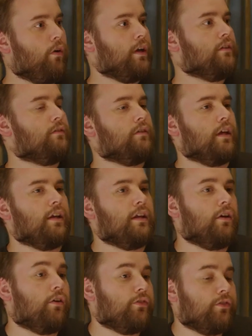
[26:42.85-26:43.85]
and
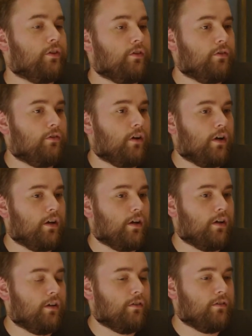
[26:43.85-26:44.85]
he also
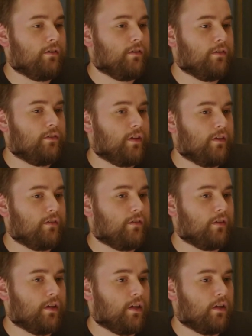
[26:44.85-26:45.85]

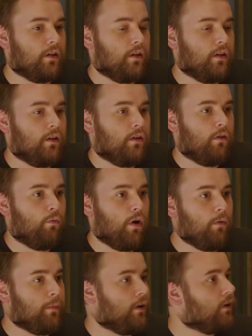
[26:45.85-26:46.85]
says like,
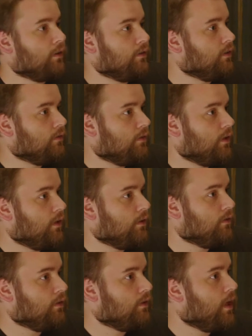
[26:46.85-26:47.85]
well, Merrick, did
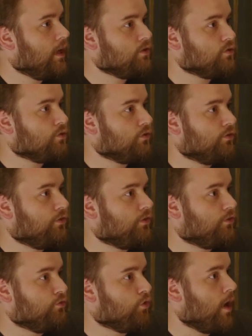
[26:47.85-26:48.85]
the Angels
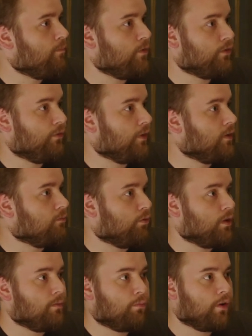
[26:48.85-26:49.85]
just drop this fucking
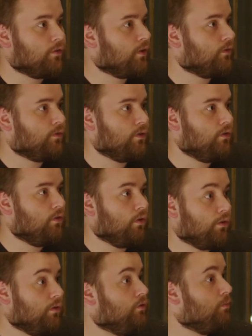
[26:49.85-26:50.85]
printing press off to you,
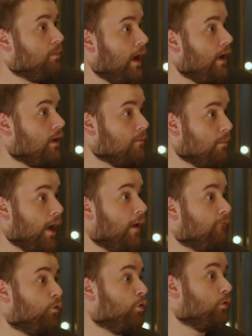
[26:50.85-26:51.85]
or did you buy it? Buy
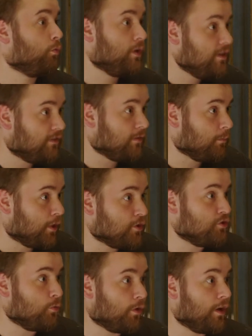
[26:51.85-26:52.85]
it for a reason
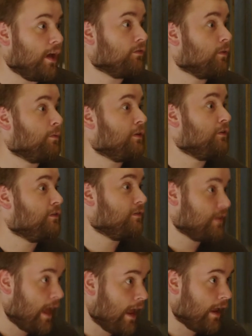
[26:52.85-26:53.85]
because you wanted to have something to
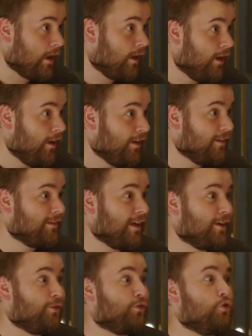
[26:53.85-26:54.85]
say. And it's
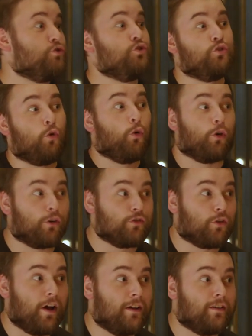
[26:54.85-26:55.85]
like, so you're
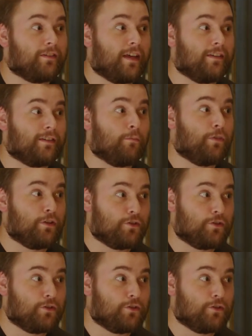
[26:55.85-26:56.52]
trying to say something